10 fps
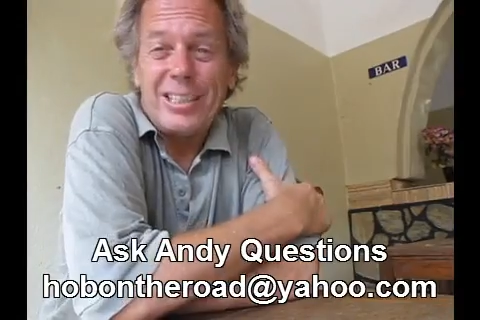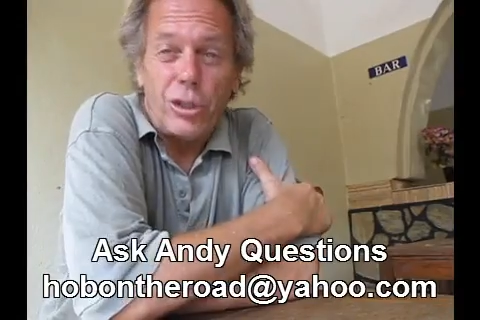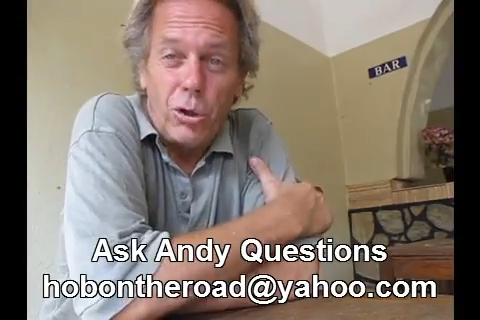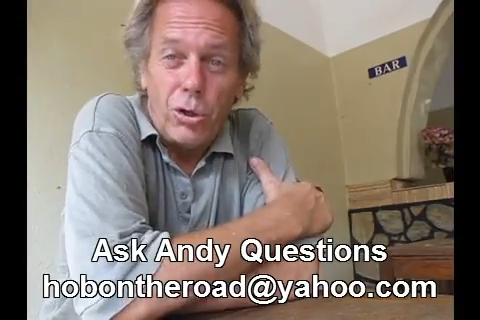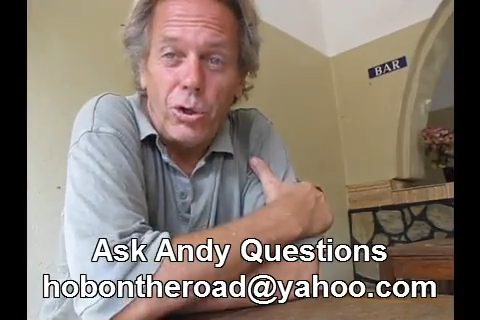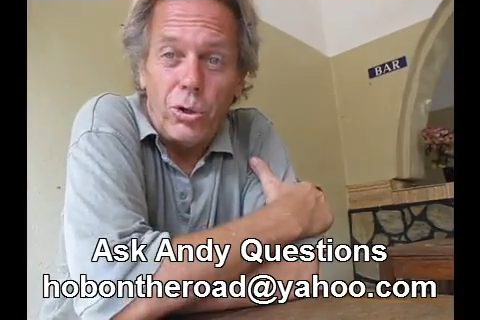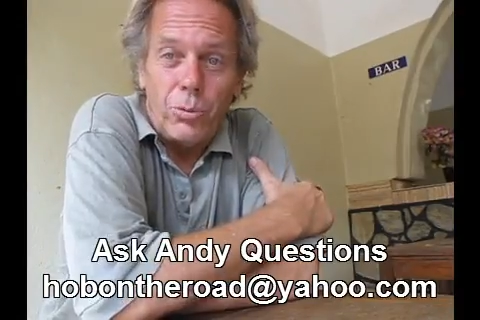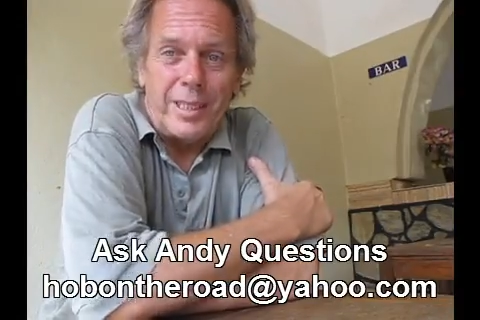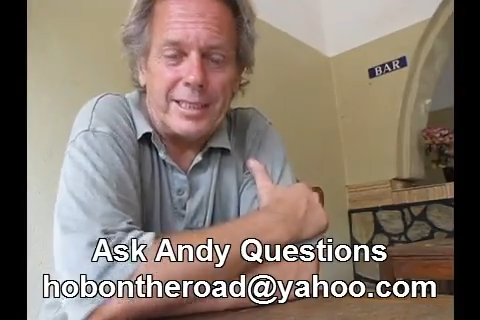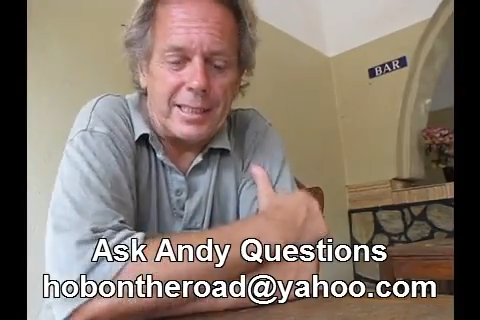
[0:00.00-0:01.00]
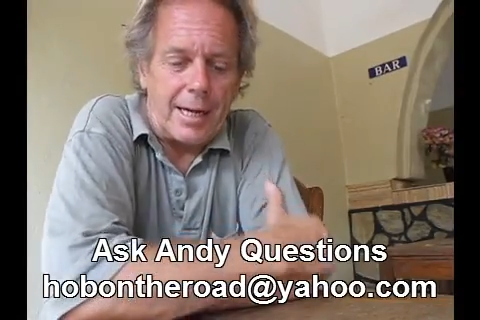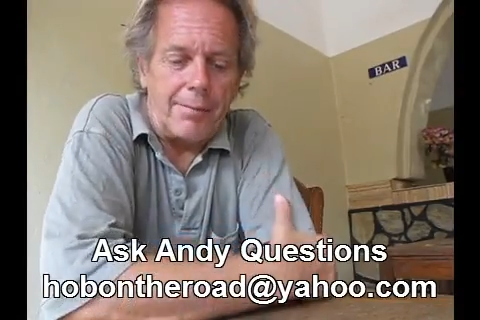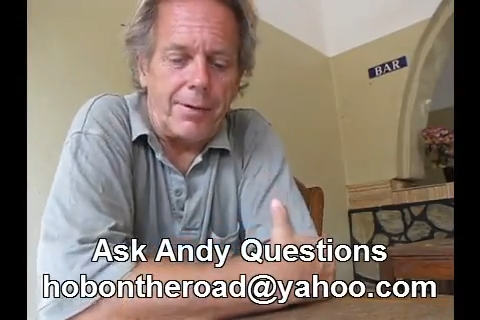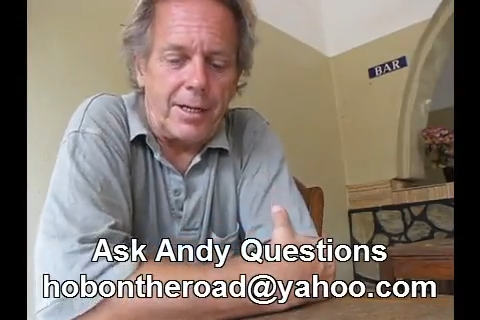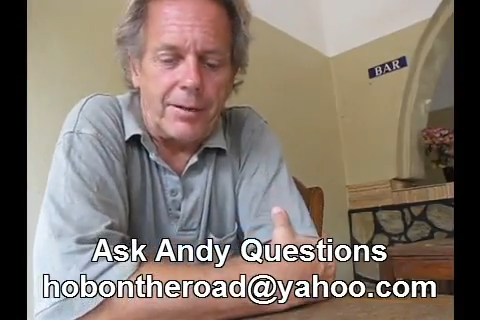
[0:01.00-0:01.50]
Togo, West
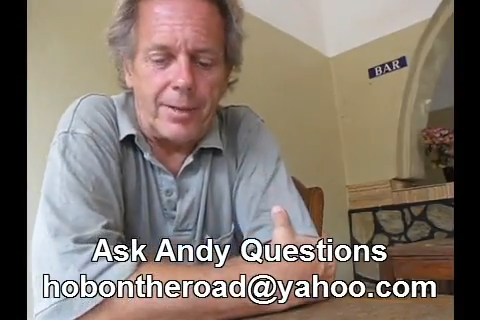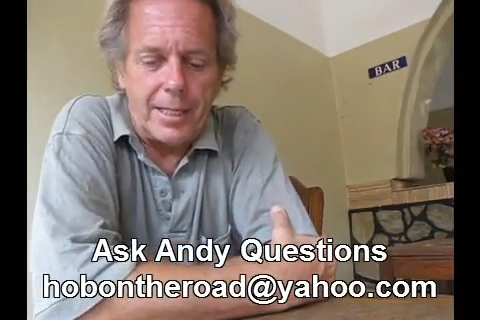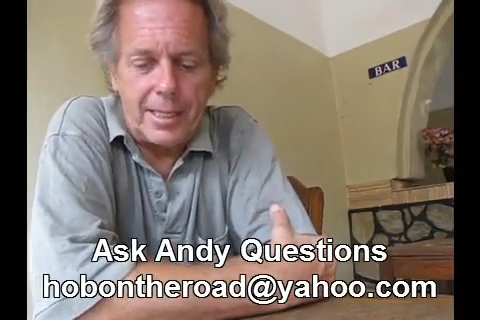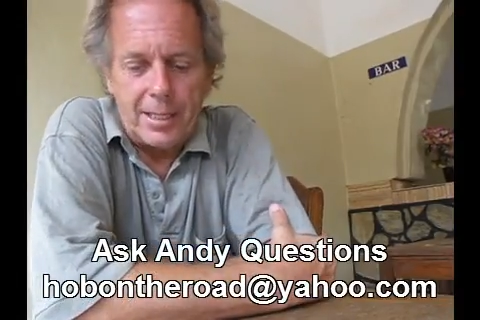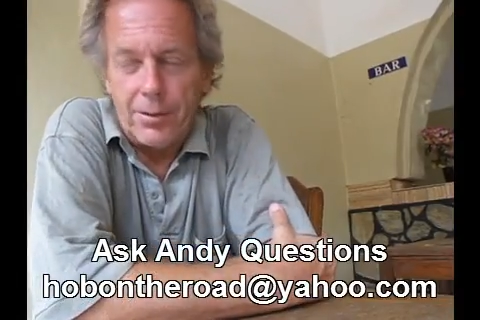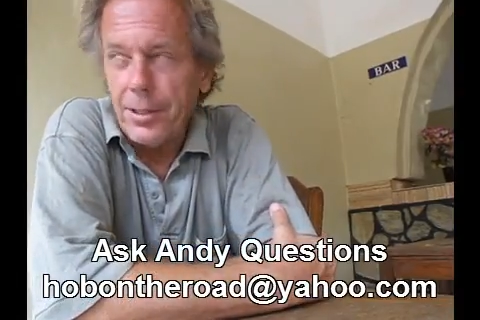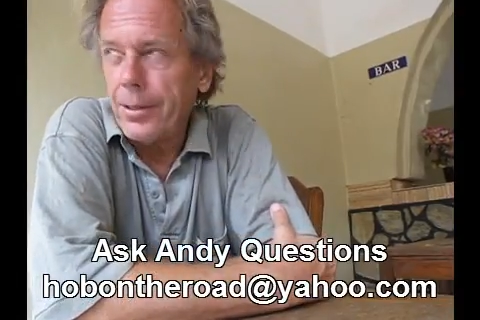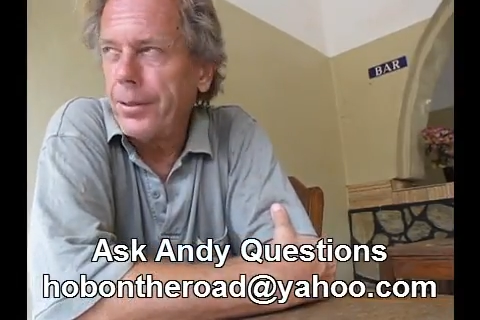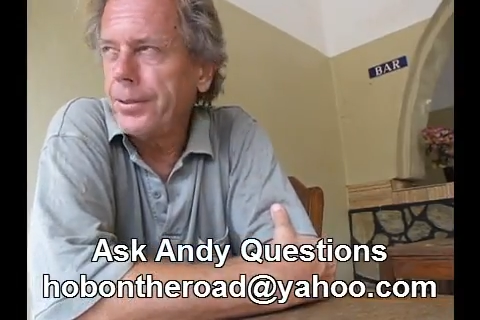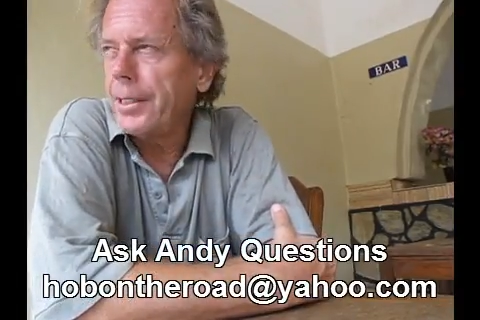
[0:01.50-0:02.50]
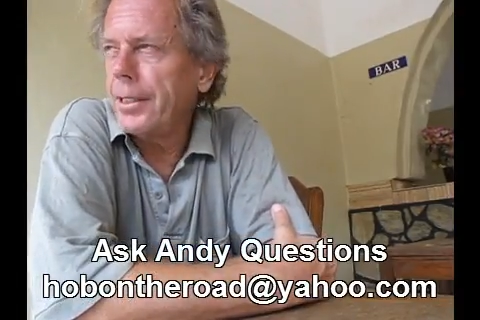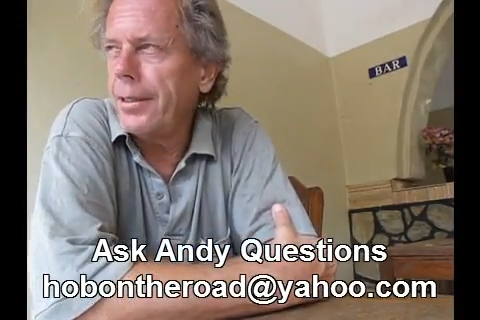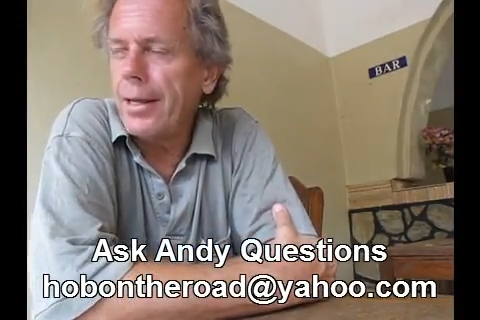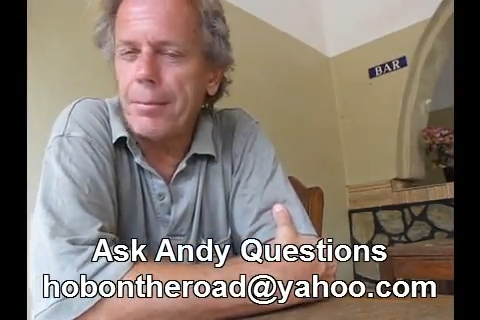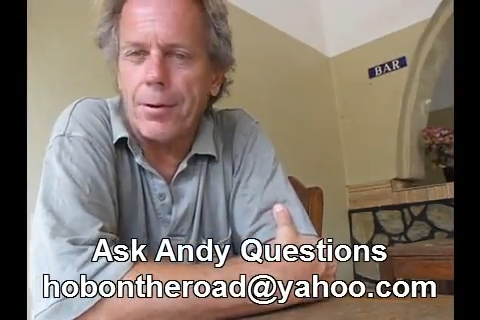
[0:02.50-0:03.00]
Africa right now in the Hotel
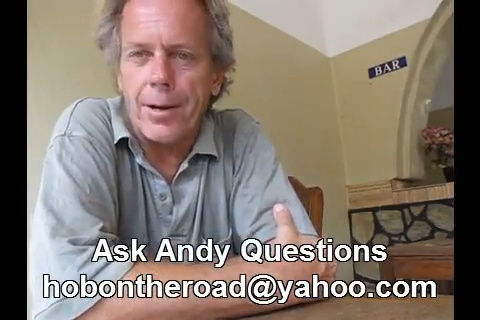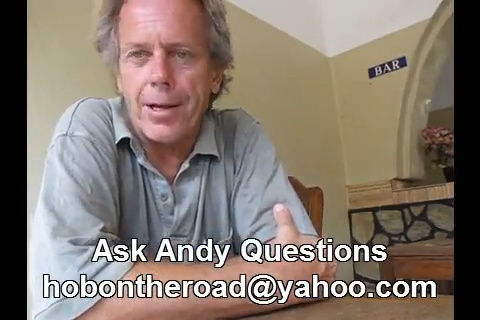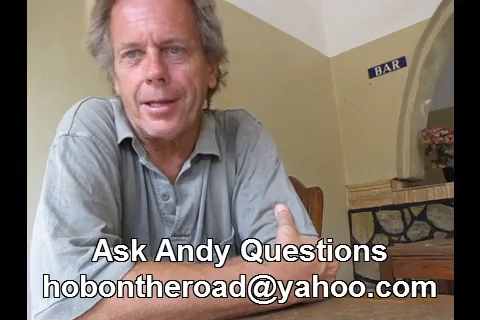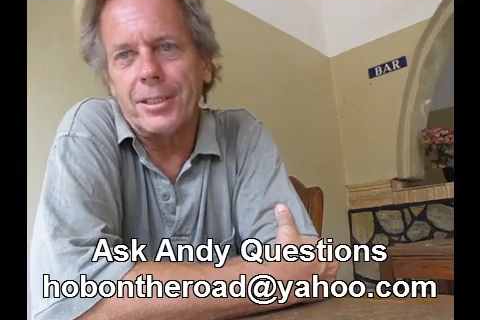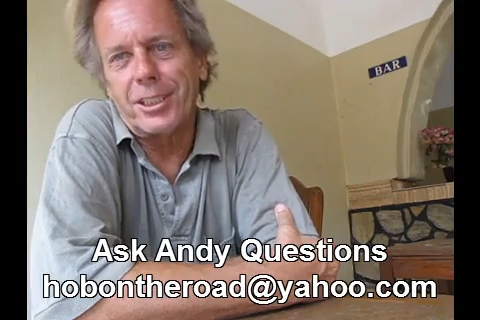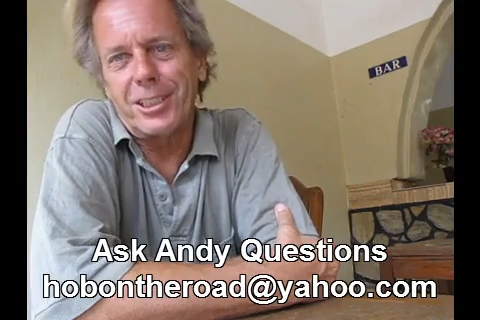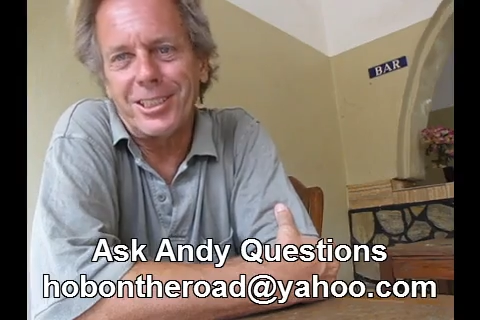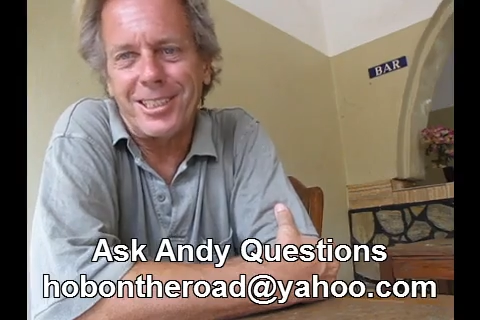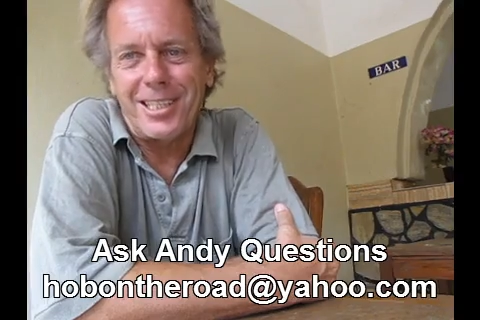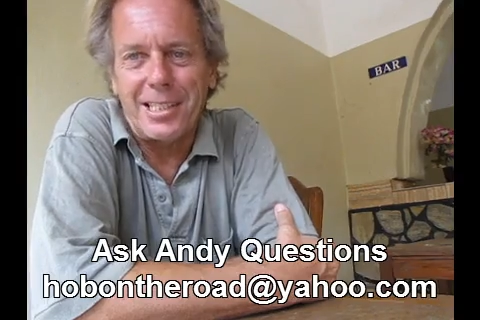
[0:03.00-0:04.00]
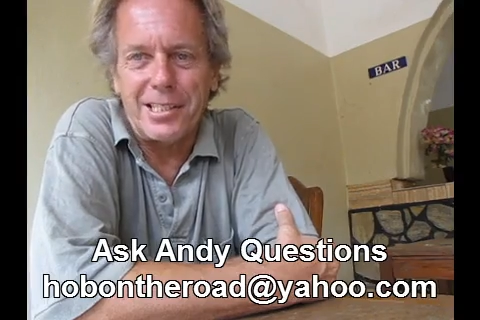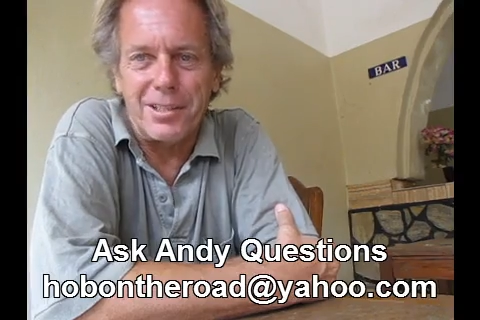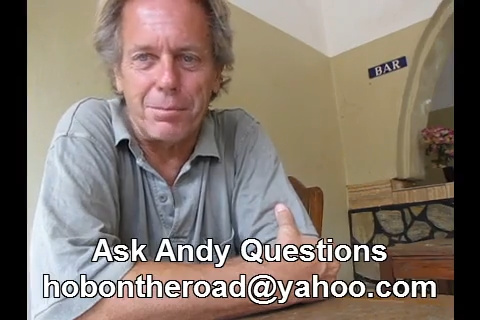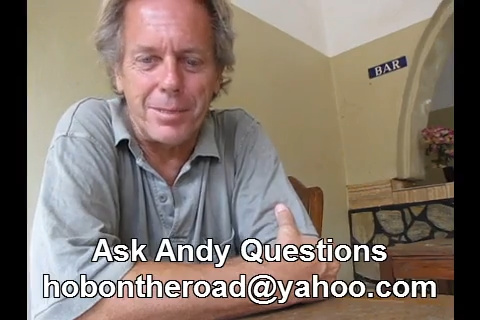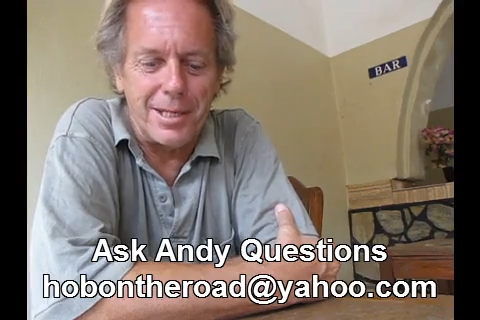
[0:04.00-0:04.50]
La Morale, and she just collected
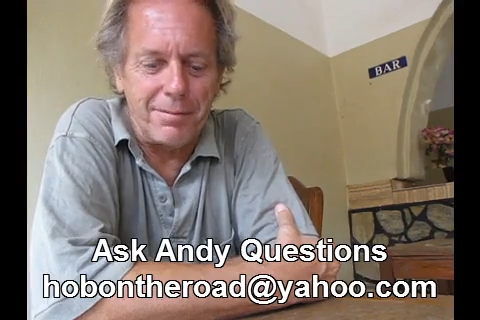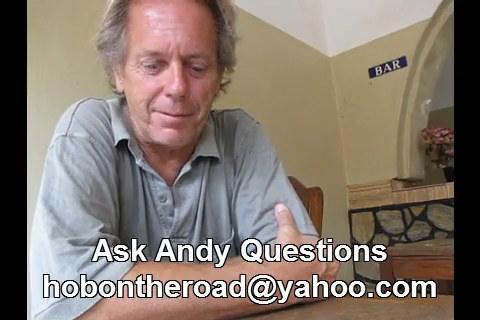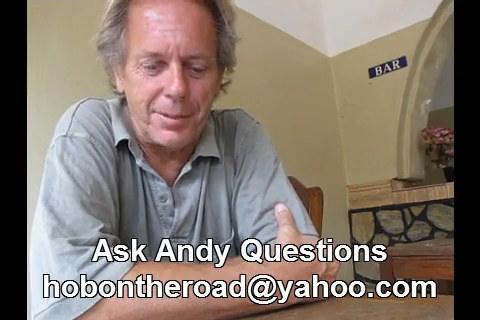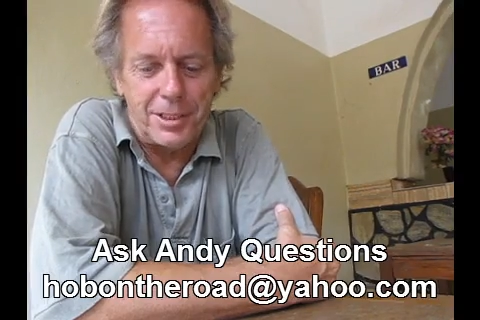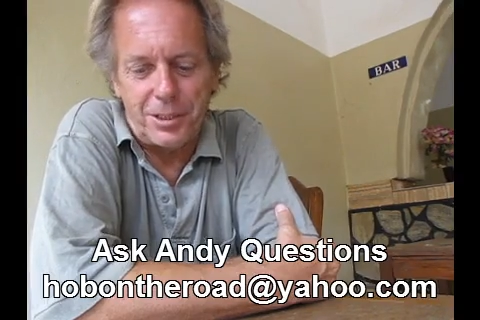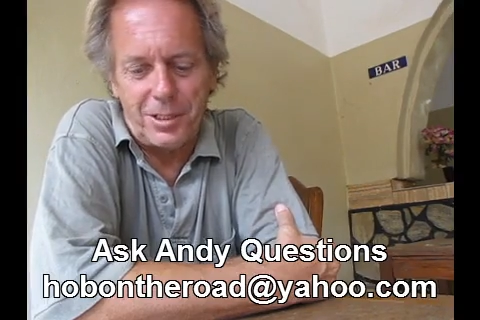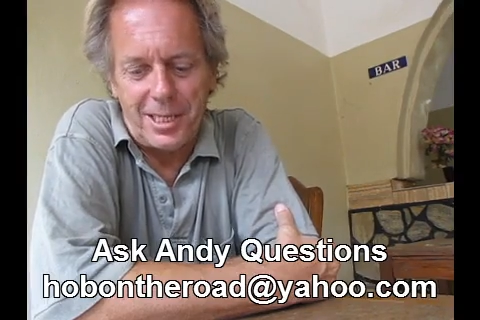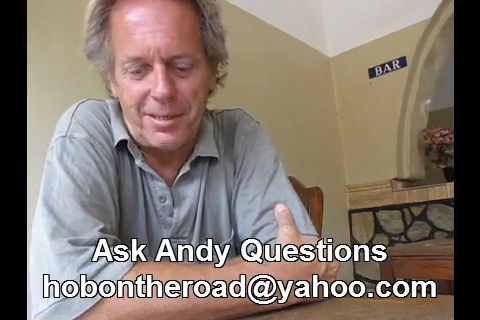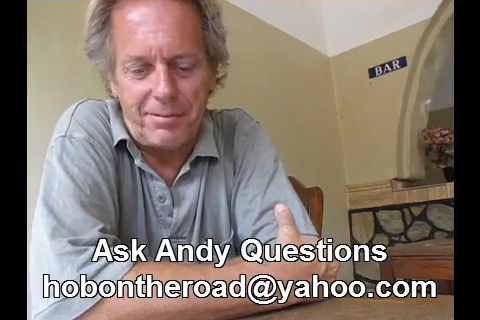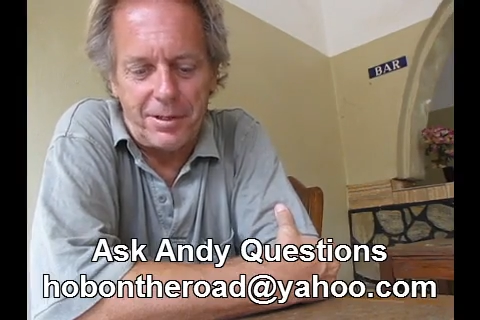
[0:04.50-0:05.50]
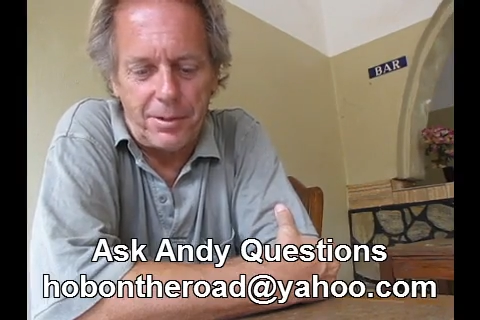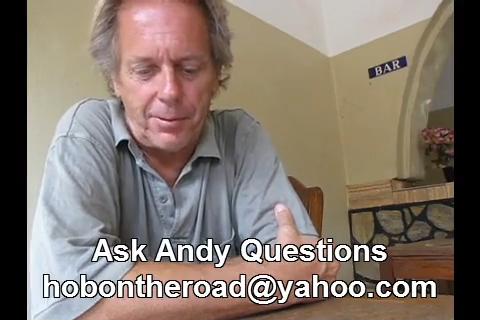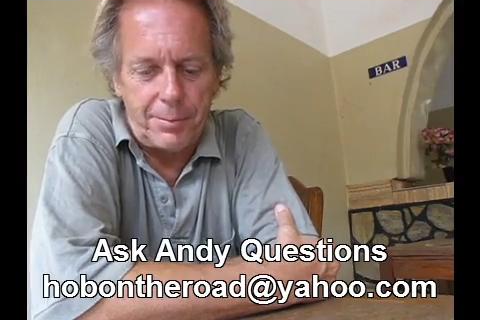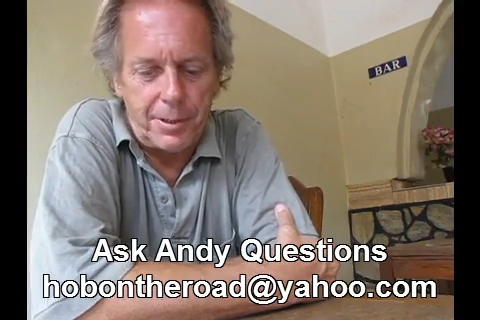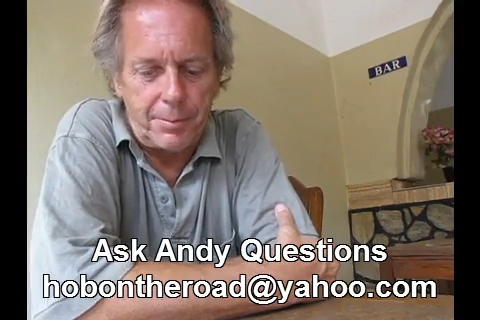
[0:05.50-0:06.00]
the money from me. She kind of
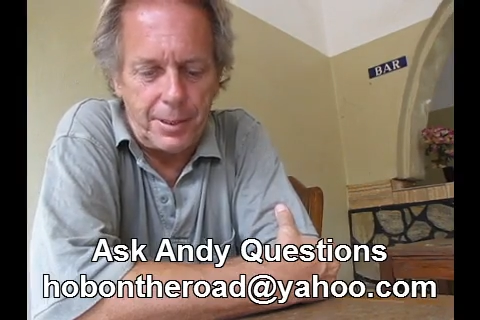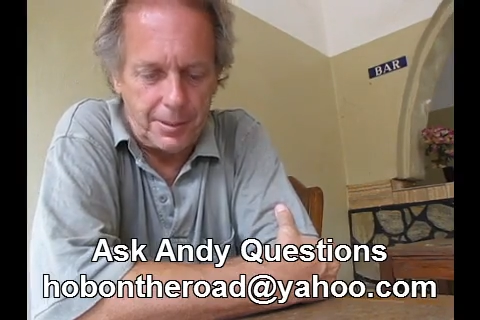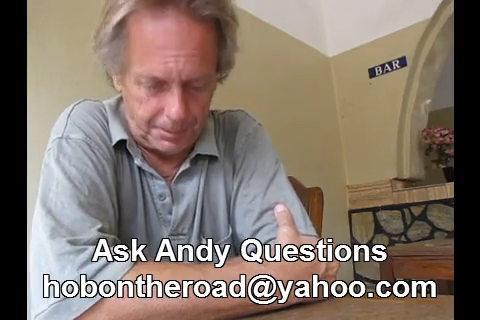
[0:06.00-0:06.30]
interrupted me.